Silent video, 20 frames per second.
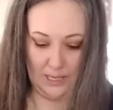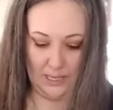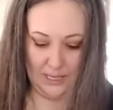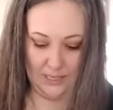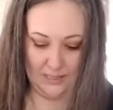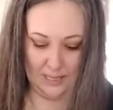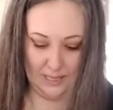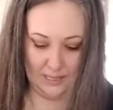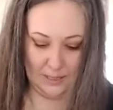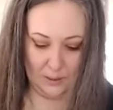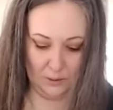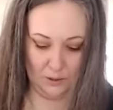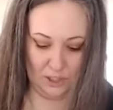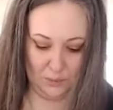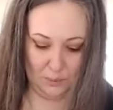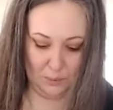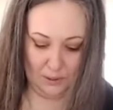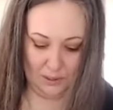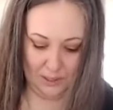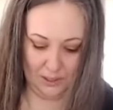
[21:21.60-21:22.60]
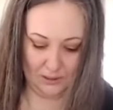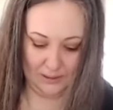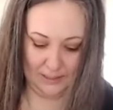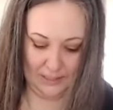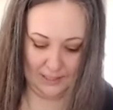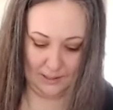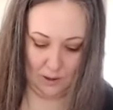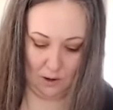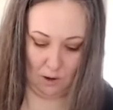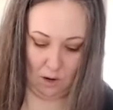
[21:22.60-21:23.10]
And then you put your
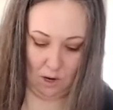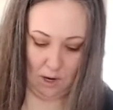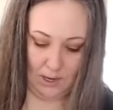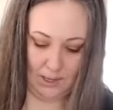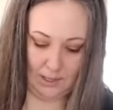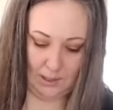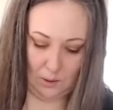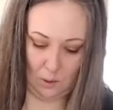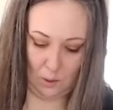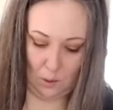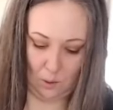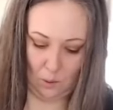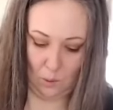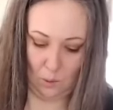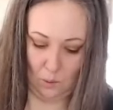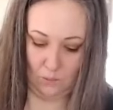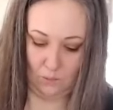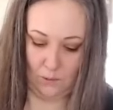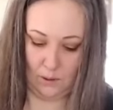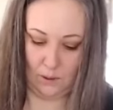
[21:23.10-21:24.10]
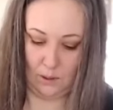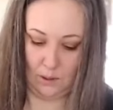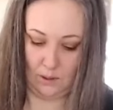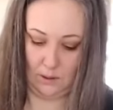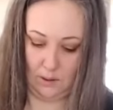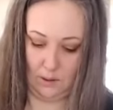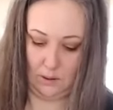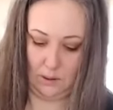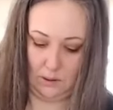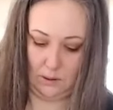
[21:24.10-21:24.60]
lid on it over
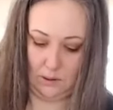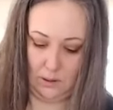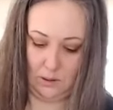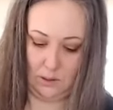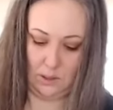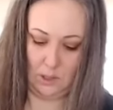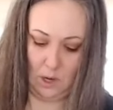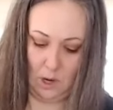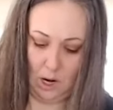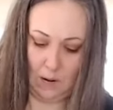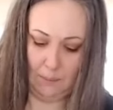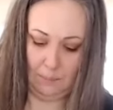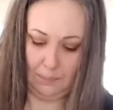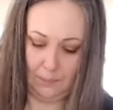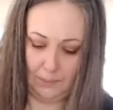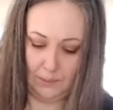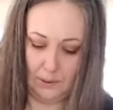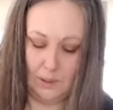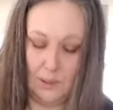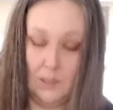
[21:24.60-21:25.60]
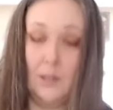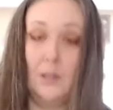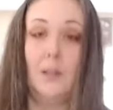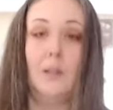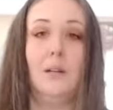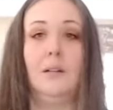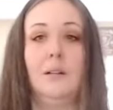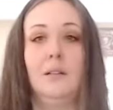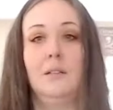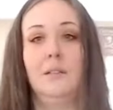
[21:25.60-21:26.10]
top.
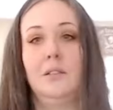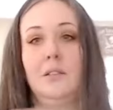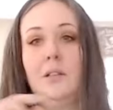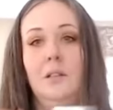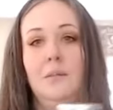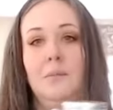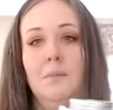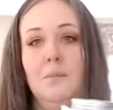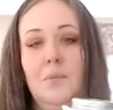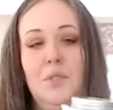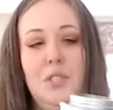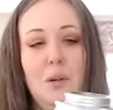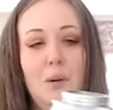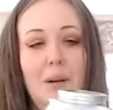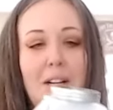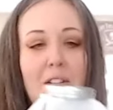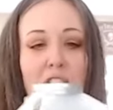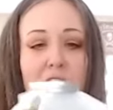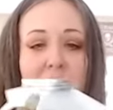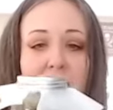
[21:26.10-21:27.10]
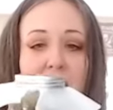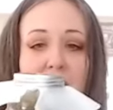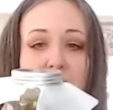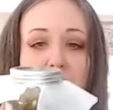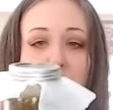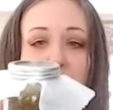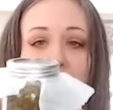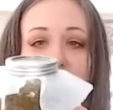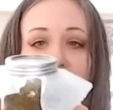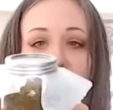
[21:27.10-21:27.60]
So it just kind
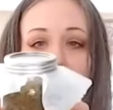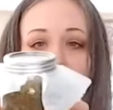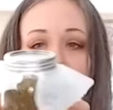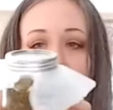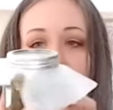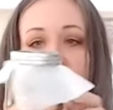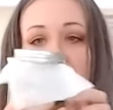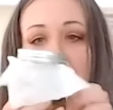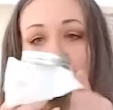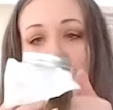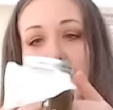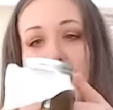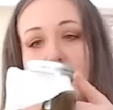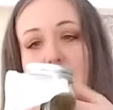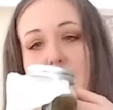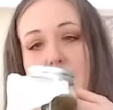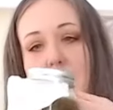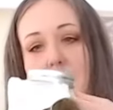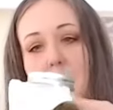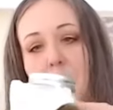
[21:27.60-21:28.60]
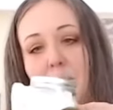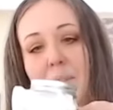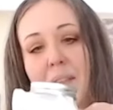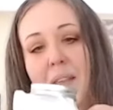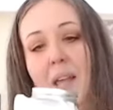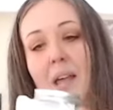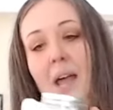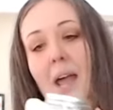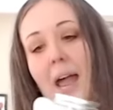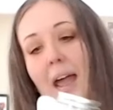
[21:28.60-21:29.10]
of looks something like this.
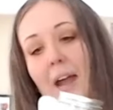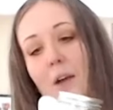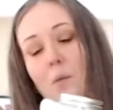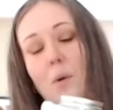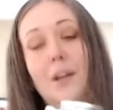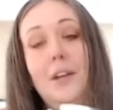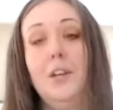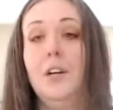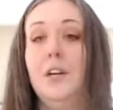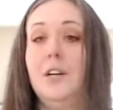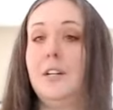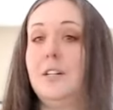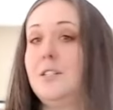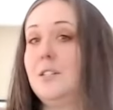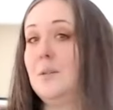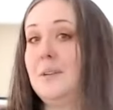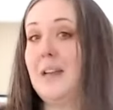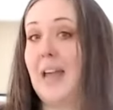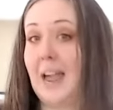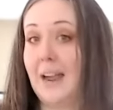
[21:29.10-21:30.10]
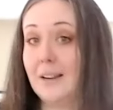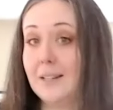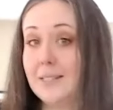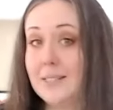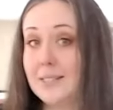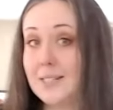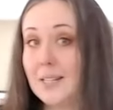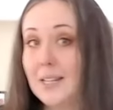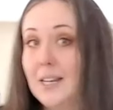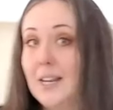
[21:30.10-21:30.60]
And what you're going to do
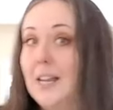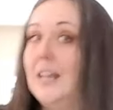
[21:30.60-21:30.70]
next